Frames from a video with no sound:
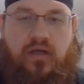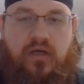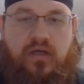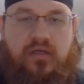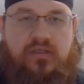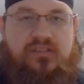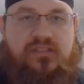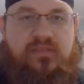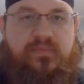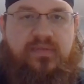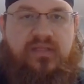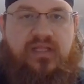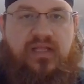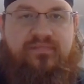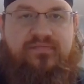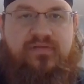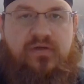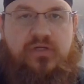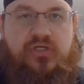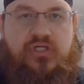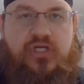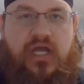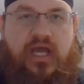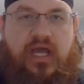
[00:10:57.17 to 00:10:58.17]
someone left
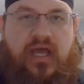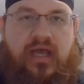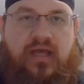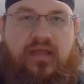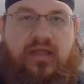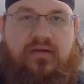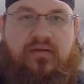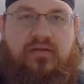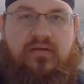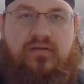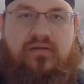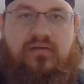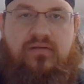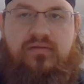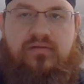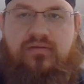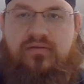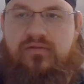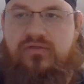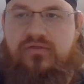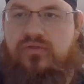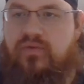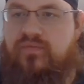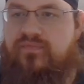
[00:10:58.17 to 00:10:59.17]
our chat.
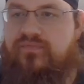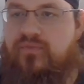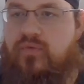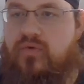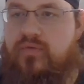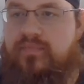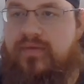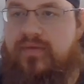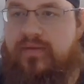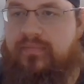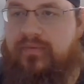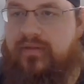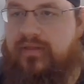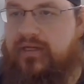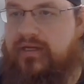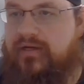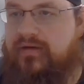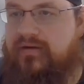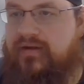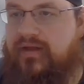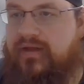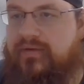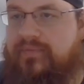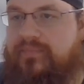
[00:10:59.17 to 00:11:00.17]
There's only four people in
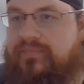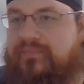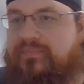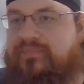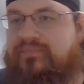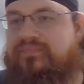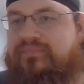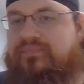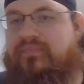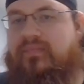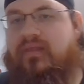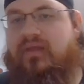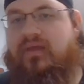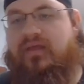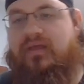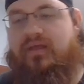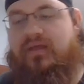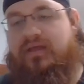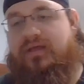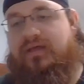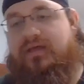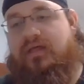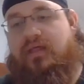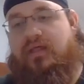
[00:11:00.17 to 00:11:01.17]
here now.
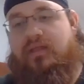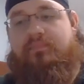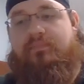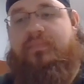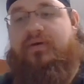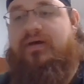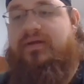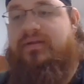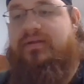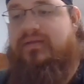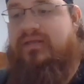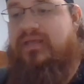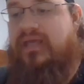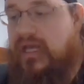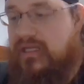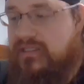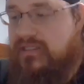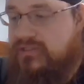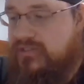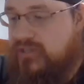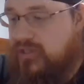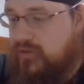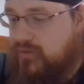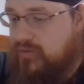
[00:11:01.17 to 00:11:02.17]
But yeah,
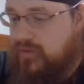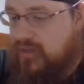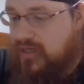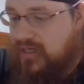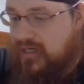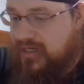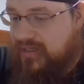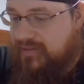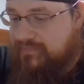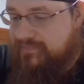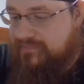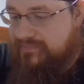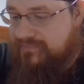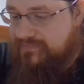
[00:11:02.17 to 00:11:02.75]
so uh,